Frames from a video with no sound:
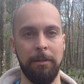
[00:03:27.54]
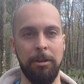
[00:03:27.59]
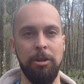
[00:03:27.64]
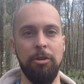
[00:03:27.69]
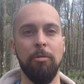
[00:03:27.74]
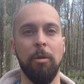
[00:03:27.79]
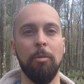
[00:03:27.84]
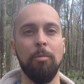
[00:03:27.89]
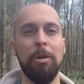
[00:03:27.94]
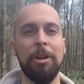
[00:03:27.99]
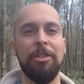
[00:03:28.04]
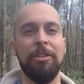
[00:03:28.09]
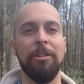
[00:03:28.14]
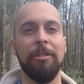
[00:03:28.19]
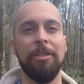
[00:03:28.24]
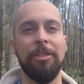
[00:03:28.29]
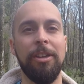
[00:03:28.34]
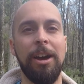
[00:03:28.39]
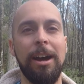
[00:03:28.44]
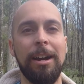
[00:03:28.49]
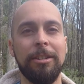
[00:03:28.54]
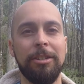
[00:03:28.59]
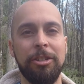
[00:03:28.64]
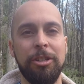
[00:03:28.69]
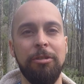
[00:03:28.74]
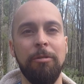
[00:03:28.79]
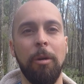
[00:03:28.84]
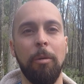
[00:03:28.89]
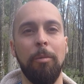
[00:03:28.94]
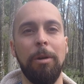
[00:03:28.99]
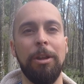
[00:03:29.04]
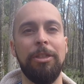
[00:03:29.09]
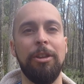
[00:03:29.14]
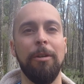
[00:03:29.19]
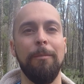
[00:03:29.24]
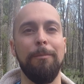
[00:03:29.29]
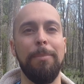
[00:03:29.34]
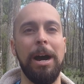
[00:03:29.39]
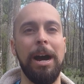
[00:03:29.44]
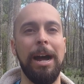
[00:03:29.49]
You are with your thoughts, you are with
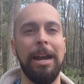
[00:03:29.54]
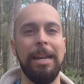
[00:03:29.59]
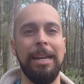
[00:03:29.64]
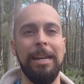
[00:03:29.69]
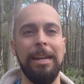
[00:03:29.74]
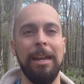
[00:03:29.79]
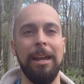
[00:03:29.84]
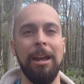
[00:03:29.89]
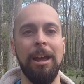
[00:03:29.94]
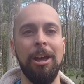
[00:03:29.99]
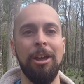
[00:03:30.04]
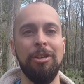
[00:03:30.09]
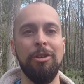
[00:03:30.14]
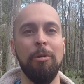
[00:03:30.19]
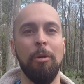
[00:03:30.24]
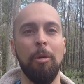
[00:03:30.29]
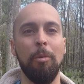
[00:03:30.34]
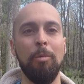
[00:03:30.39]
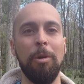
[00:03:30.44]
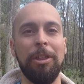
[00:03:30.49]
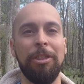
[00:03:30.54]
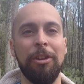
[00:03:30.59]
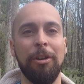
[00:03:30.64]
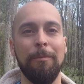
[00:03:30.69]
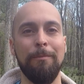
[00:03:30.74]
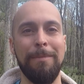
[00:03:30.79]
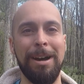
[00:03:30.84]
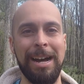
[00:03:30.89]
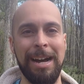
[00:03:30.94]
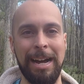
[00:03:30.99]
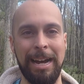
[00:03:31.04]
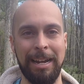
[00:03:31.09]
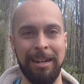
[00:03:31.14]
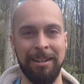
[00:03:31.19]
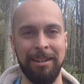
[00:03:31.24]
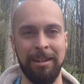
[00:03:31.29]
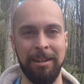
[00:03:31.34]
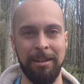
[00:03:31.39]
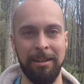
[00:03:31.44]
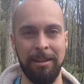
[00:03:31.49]
your body, you are with your
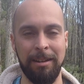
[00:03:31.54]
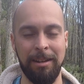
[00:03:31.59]
mind.